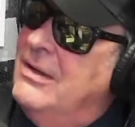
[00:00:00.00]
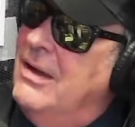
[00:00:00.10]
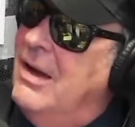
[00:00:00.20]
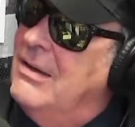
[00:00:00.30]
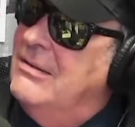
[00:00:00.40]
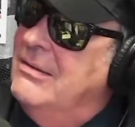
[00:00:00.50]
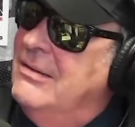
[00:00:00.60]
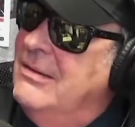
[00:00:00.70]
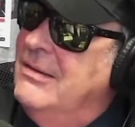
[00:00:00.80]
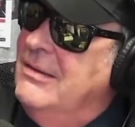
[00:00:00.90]

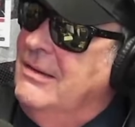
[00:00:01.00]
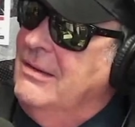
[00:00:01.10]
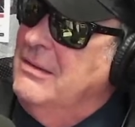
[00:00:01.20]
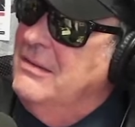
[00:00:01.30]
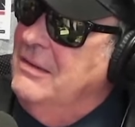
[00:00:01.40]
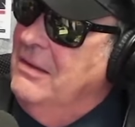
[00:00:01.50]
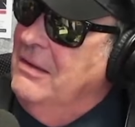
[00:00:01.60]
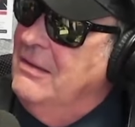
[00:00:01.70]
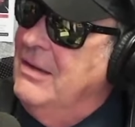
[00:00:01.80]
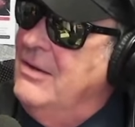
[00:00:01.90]

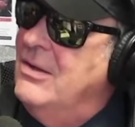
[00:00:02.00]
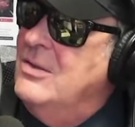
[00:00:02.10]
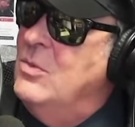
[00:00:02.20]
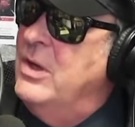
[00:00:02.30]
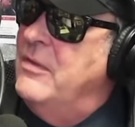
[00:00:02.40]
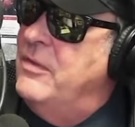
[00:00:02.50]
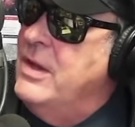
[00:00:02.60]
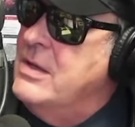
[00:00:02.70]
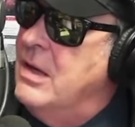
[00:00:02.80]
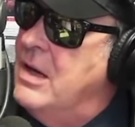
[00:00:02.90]
I couldn't win a
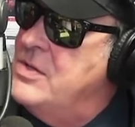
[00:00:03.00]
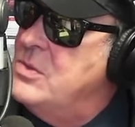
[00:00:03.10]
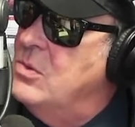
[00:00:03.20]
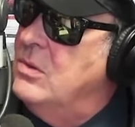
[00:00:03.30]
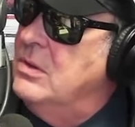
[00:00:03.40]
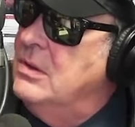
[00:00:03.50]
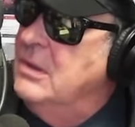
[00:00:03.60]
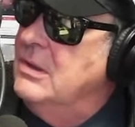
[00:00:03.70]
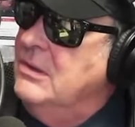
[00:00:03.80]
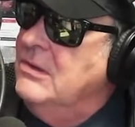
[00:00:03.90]
thing in high school.
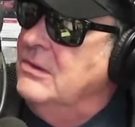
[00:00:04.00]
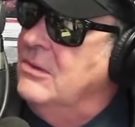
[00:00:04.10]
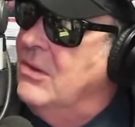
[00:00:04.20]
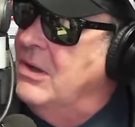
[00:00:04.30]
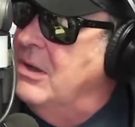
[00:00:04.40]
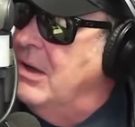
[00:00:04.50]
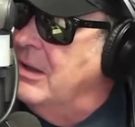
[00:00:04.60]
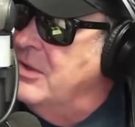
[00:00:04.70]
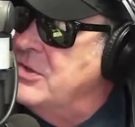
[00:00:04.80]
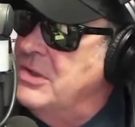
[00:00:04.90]
Oh, hey, we don't win
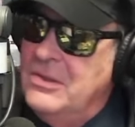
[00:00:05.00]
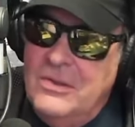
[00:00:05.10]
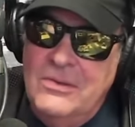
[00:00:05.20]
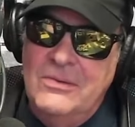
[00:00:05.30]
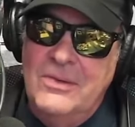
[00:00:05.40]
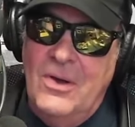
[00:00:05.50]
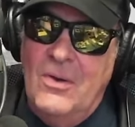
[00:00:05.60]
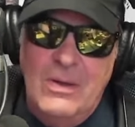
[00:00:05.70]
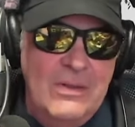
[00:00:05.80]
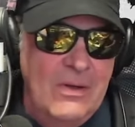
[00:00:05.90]
anything around here either.
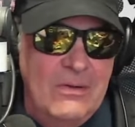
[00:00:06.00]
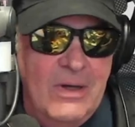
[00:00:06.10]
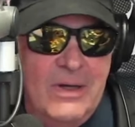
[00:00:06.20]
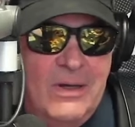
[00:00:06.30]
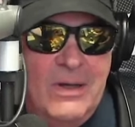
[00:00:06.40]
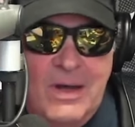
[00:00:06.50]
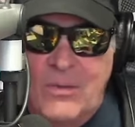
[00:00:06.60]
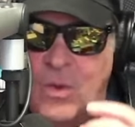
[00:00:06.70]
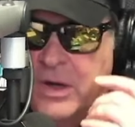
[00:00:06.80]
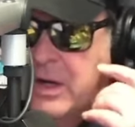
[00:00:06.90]
No.
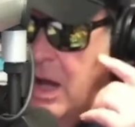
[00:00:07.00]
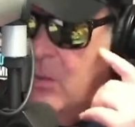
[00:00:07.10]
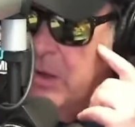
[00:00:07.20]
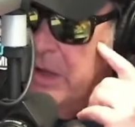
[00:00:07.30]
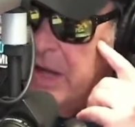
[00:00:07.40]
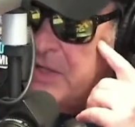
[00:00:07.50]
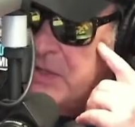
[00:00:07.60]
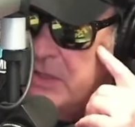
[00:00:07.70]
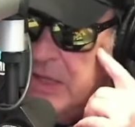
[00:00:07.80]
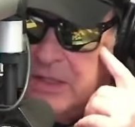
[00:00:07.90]
I won an
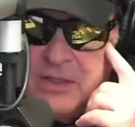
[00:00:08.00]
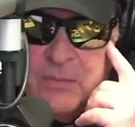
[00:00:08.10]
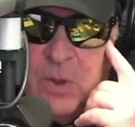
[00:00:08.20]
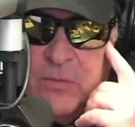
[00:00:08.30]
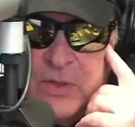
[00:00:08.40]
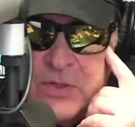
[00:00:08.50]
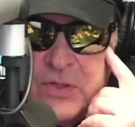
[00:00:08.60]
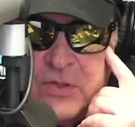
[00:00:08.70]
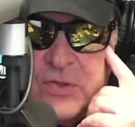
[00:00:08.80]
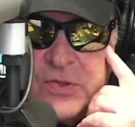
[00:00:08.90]
exit ticket to both
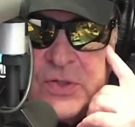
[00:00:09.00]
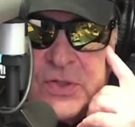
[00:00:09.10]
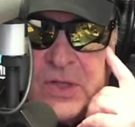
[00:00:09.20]
institutions.